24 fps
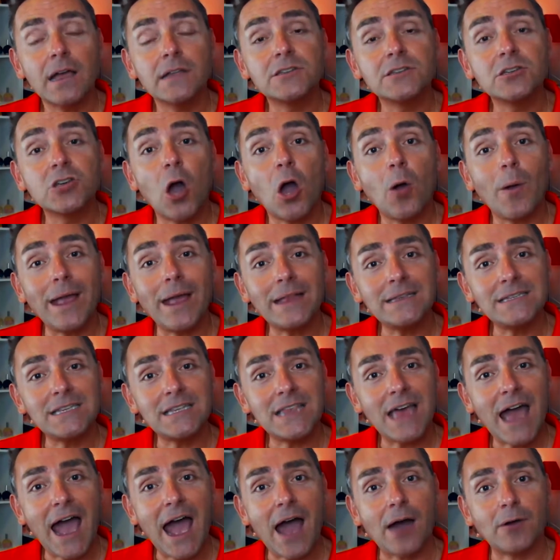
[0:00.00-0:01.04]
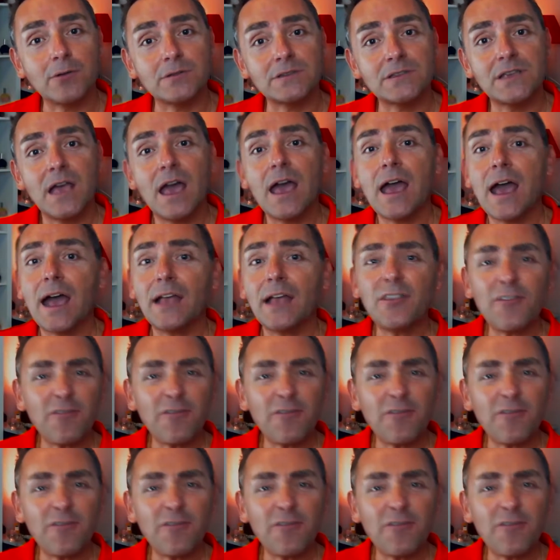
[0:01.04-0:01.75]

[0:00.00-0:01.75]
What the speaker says: to go into the house and the